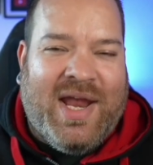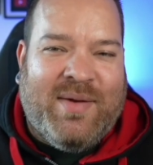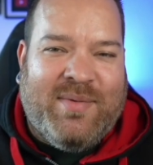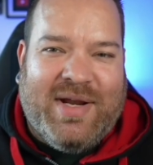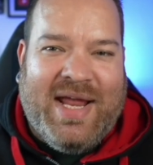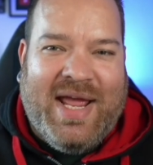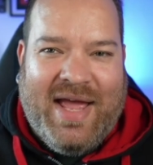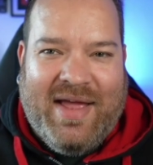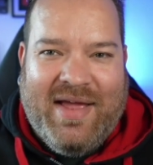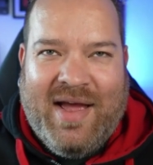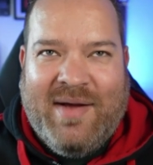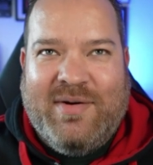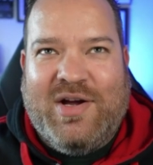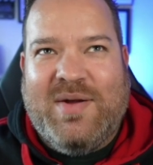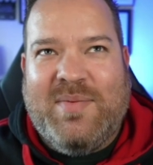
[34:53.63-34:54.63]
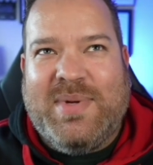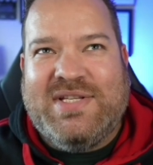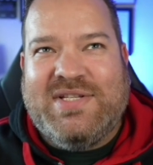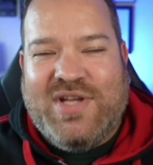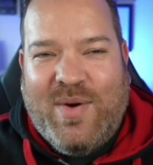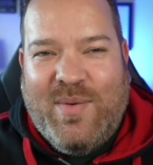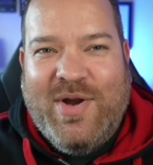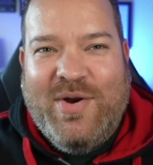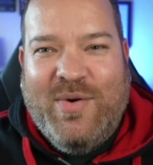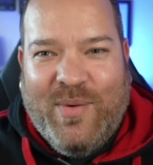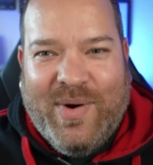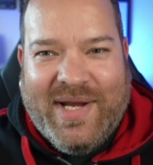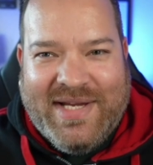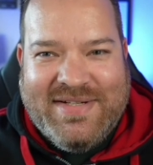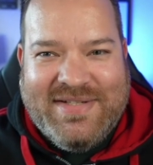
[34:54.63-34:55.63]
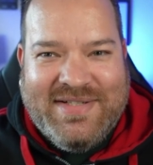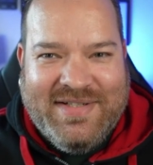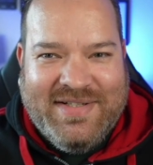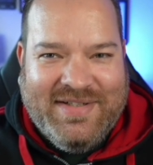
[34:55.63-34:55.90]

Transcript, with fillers: And I'm going to be so annoyed